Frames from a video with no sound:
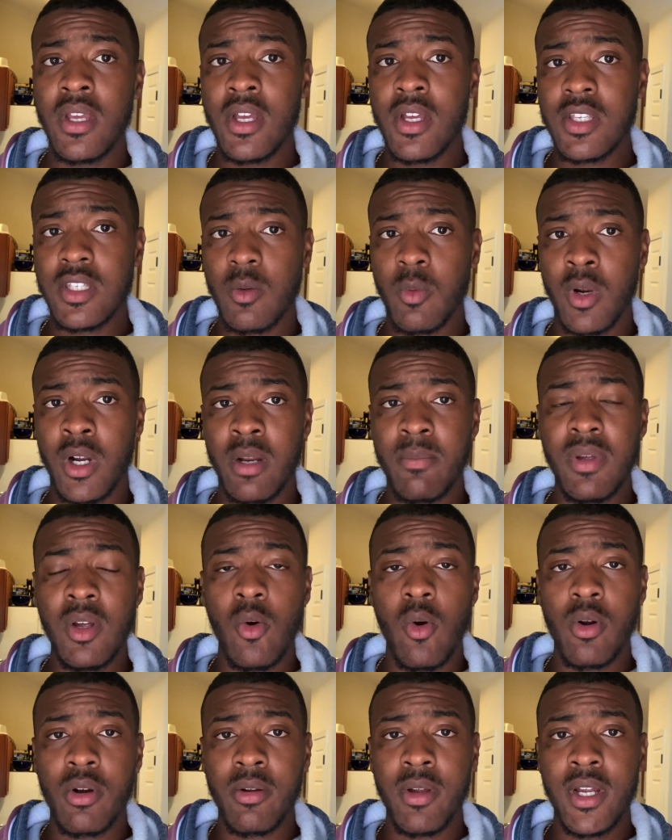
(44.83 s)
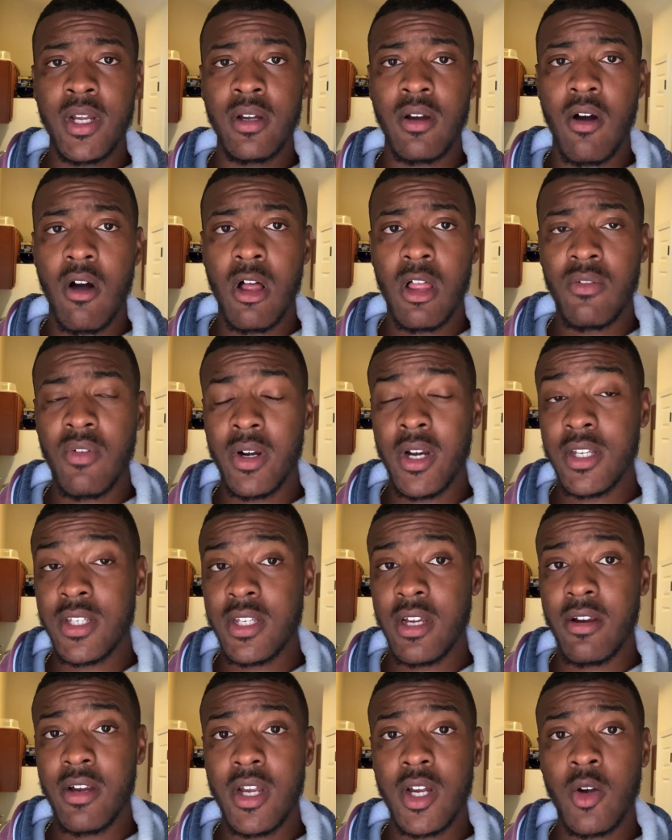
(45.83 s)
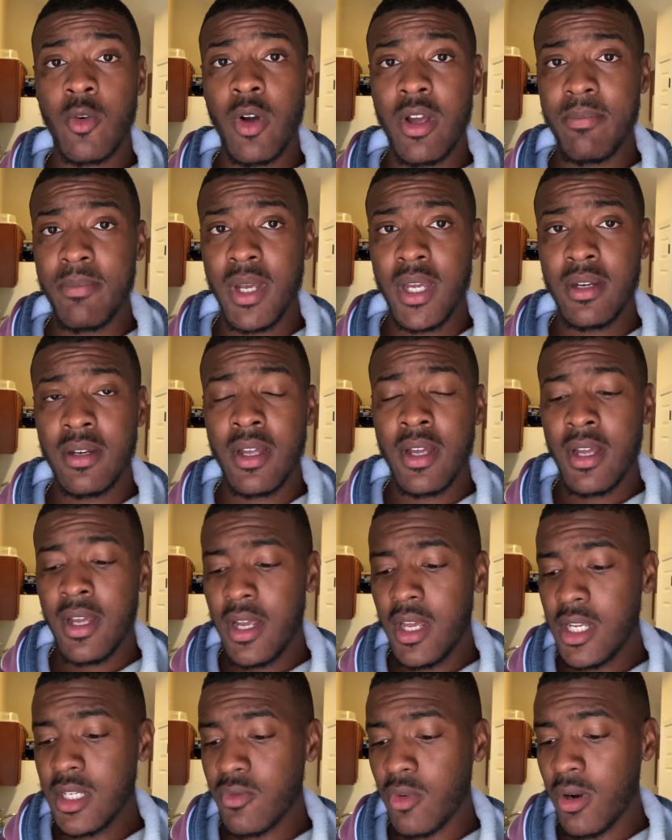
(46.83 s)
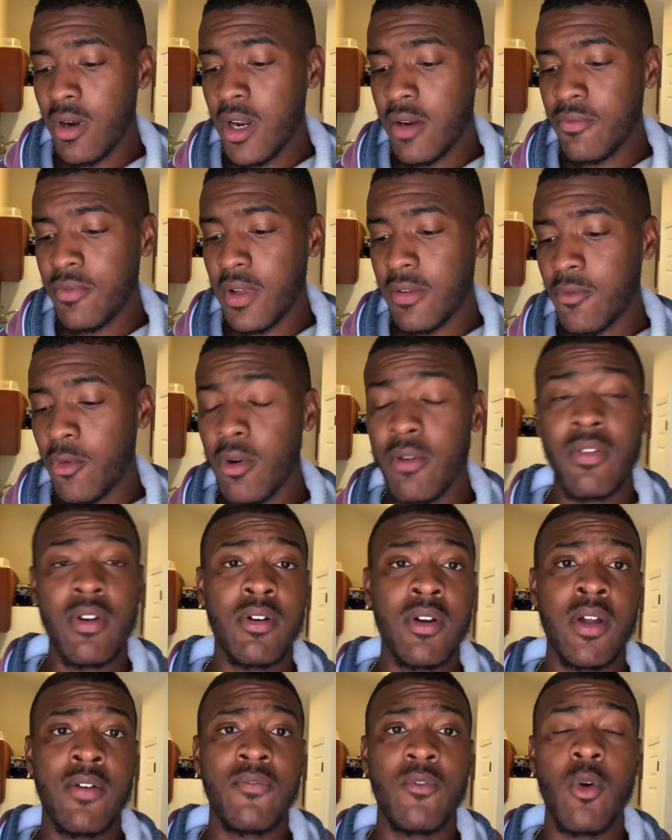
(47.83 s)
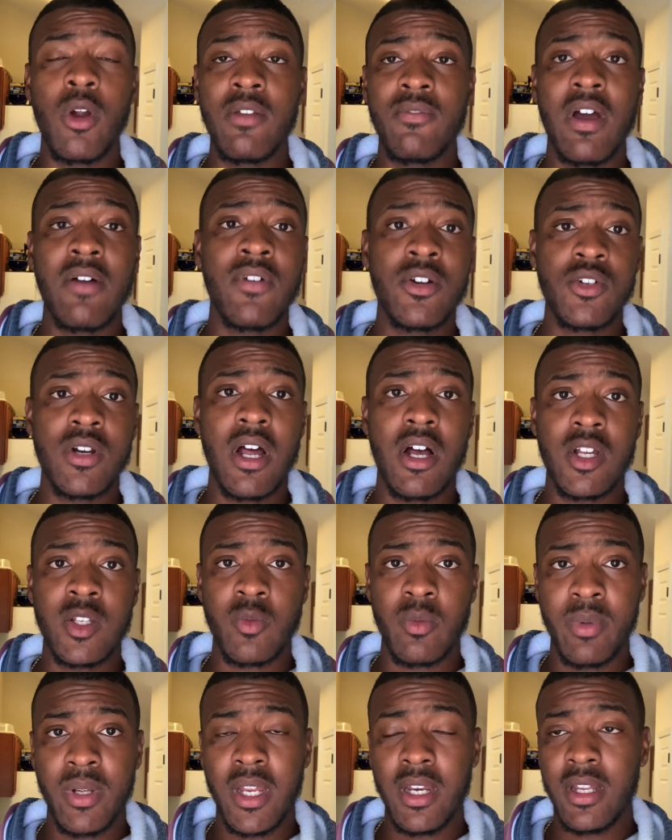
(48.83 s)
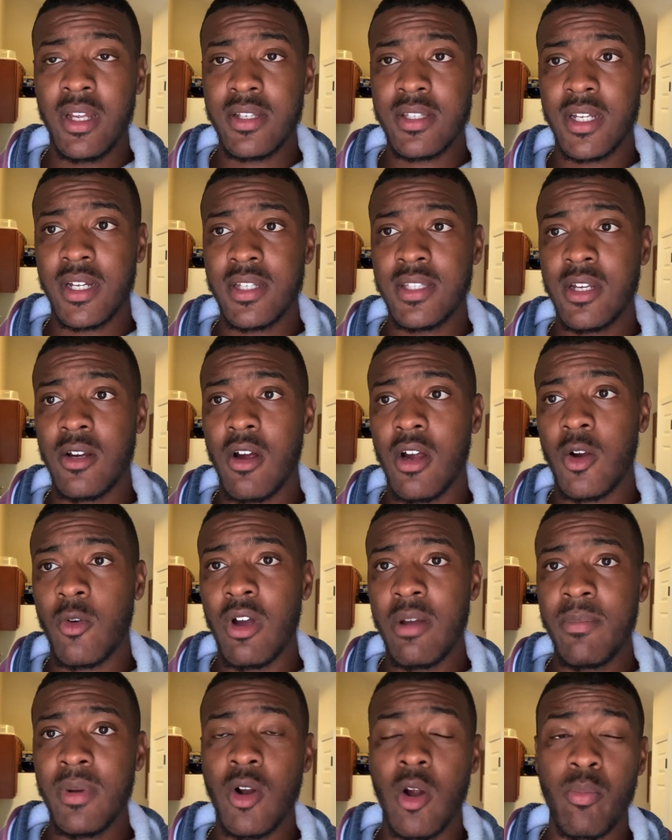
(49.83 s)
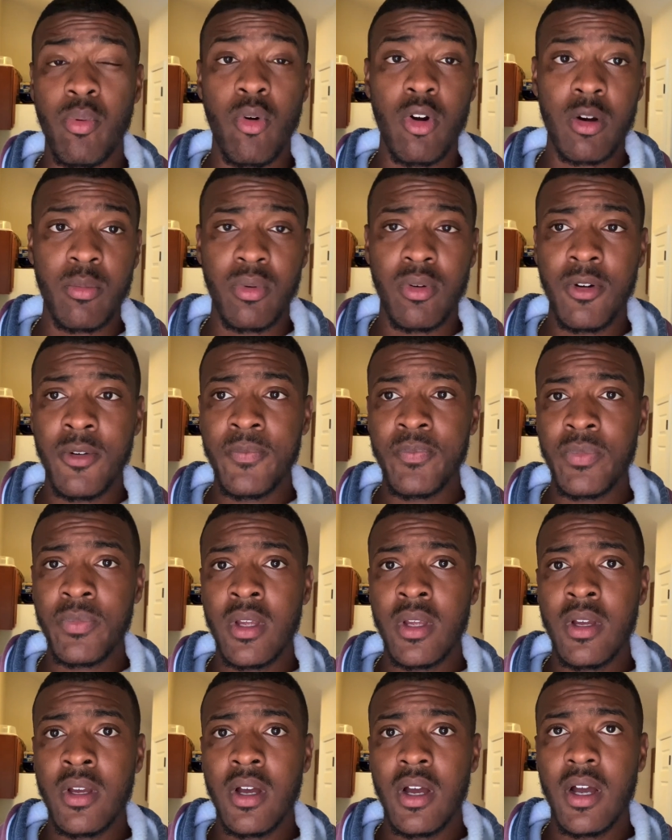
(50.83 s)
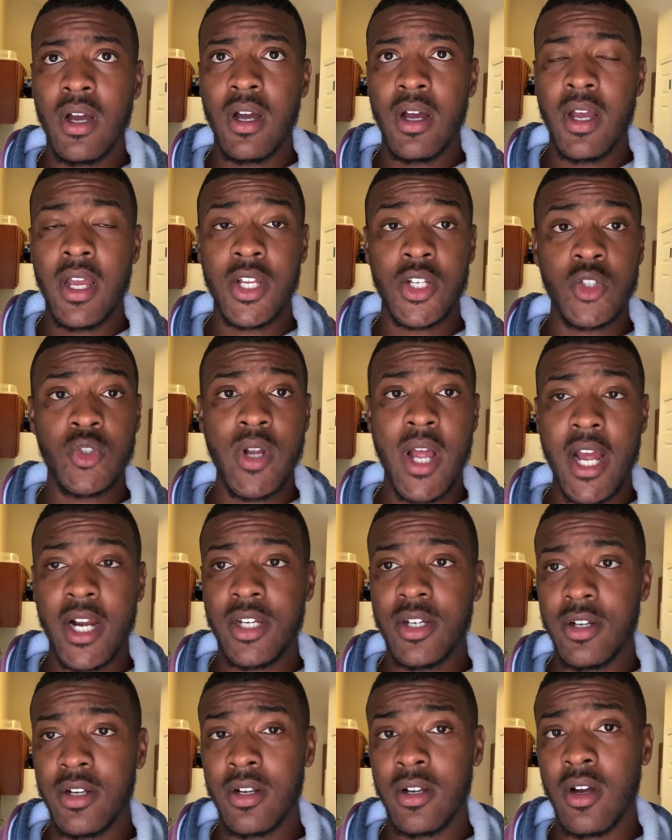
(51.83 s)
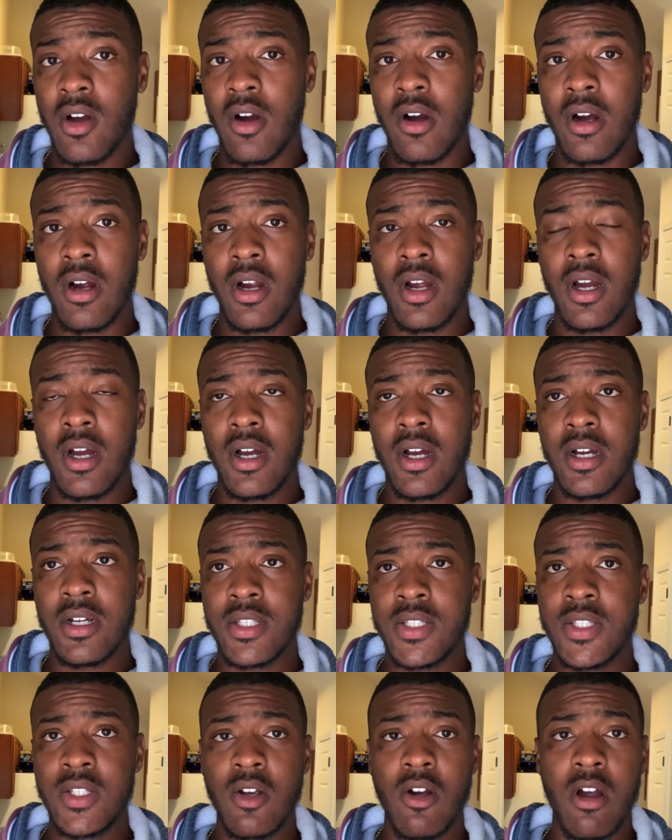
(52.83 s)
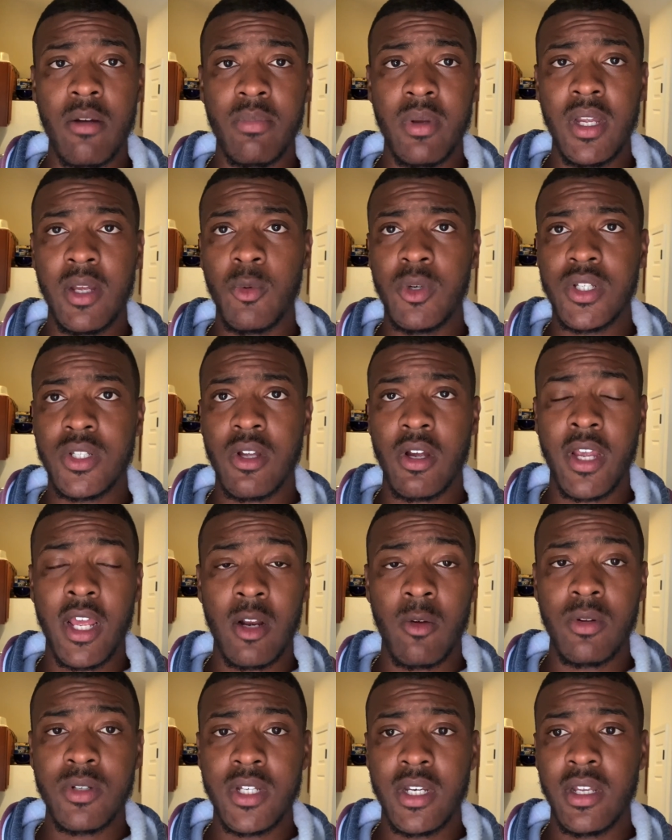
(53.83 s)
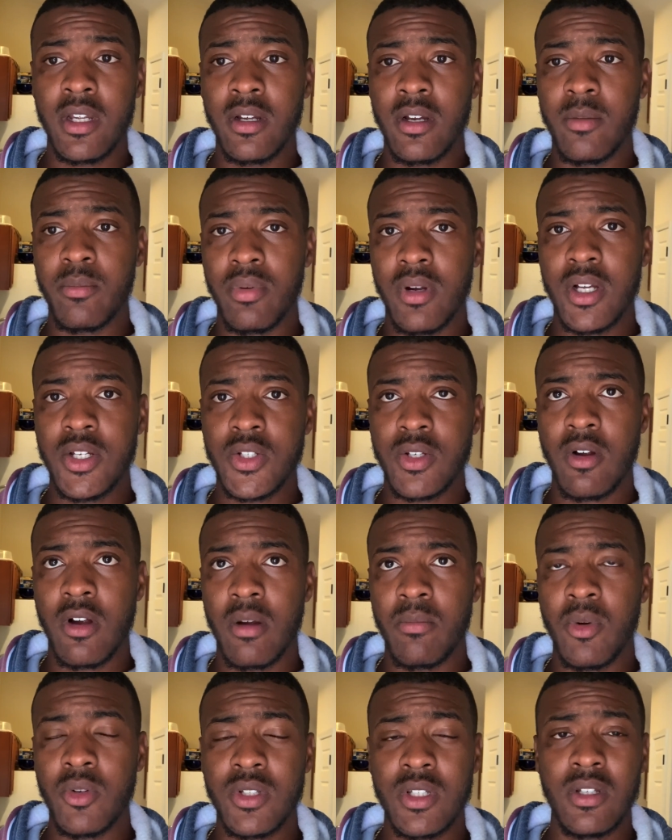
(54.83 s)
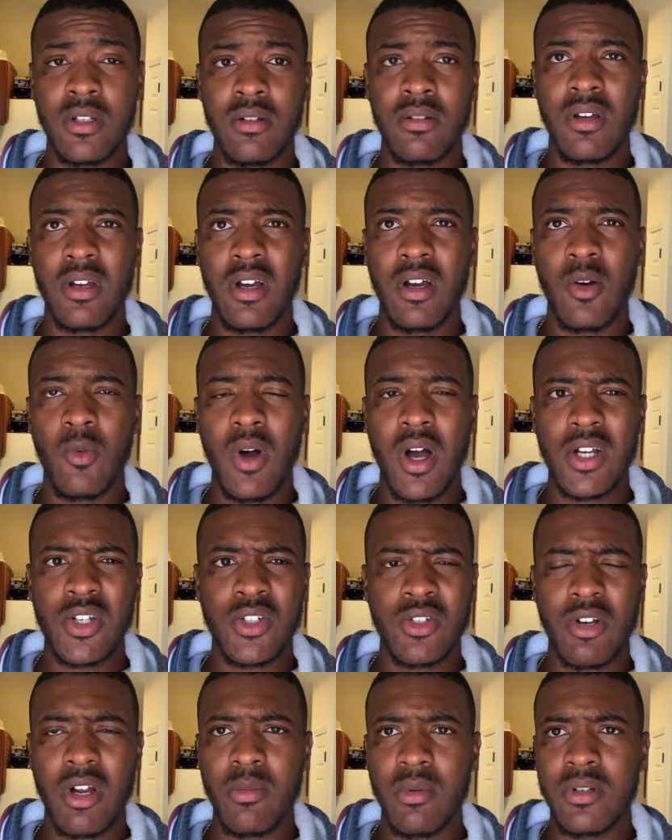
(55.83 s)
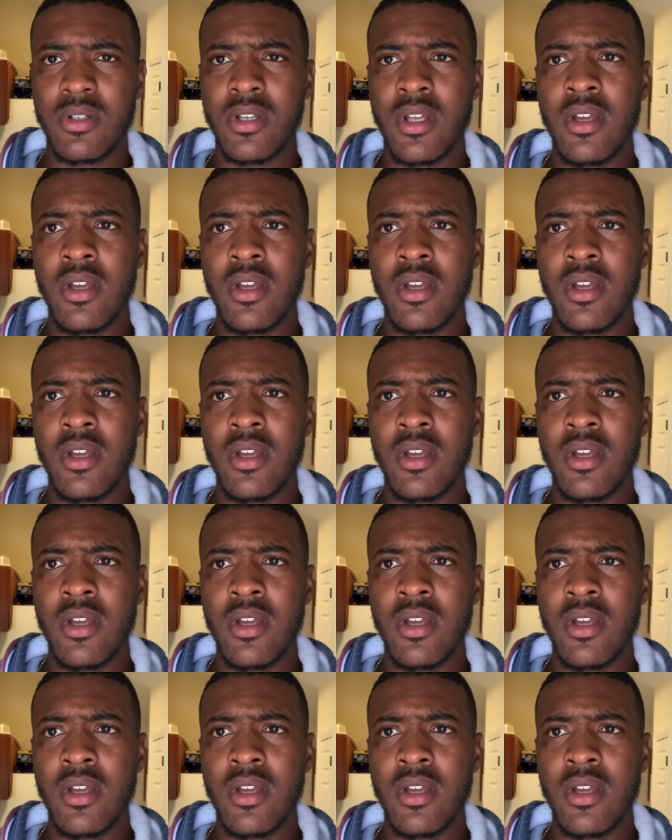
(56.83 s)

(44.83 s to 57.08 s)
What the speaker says: So we're gonna be ordering all of our necessary equipment, and this $4,500 will be getting us, like I said, our equipment, our portable extractor, our CRB, which is our counter rotating brush, our multi-wash scrubbers.